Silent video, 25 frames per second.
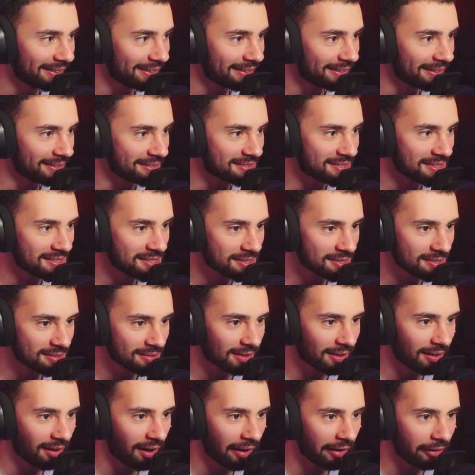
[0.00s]
Is this
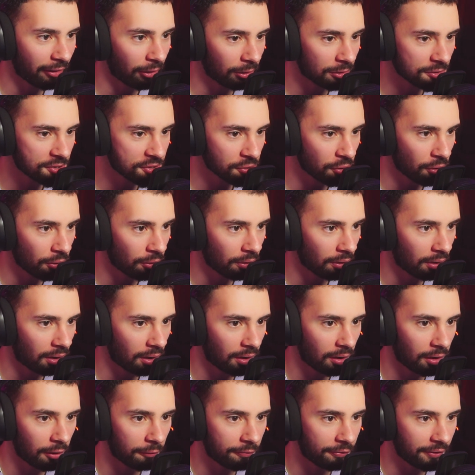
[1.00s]
guy also
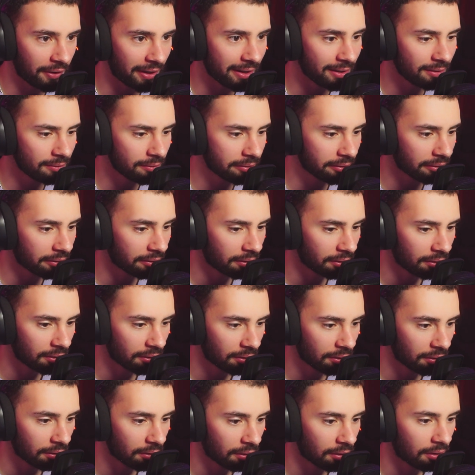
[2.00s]
a fiend?
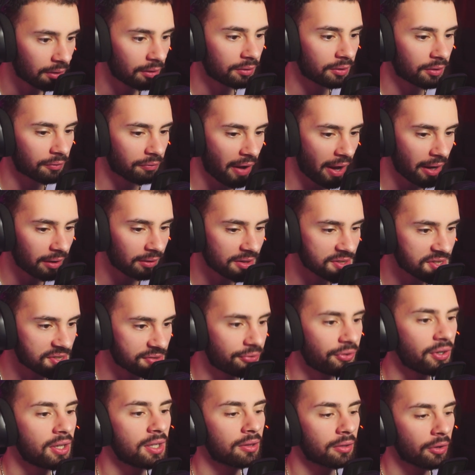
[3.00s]
The violence
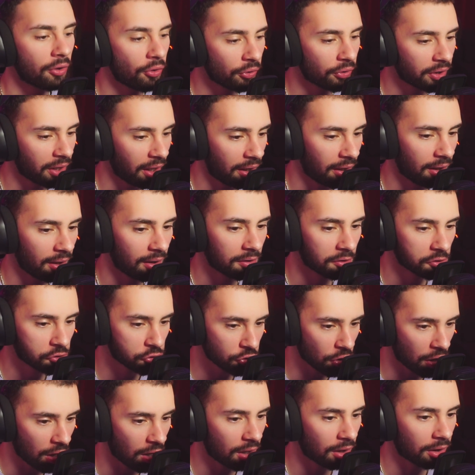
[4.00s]
fiend. Okay.
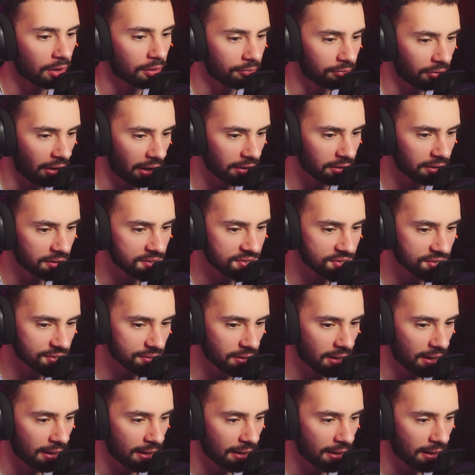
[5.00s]
Shark, violence.